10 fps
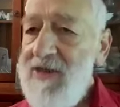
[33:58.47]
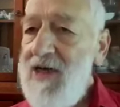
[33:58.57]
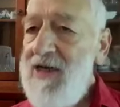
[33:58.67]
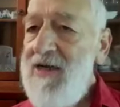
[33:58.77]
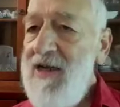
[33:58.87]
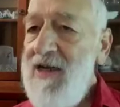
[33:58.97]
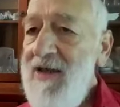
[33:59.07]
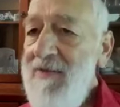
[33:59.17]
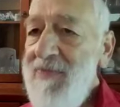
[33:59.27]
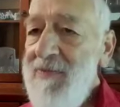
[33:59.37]

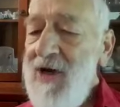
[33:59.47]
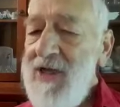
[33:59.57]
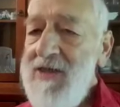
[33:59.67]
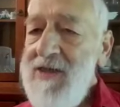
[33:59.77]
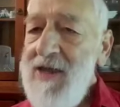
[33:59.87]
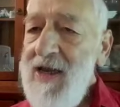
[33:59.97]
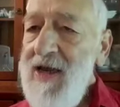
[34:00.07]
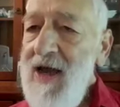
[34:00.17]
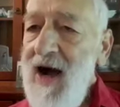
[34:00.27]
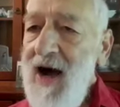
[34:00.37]
But
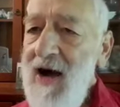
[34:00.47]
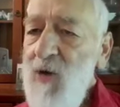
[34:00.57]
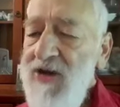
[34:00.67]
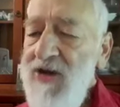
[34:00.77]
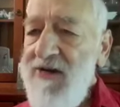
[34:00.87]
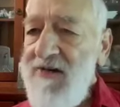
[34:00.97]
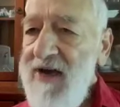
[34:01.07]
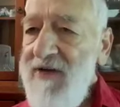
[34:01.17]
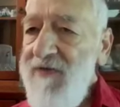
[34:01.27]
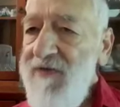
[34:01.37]
I wonder if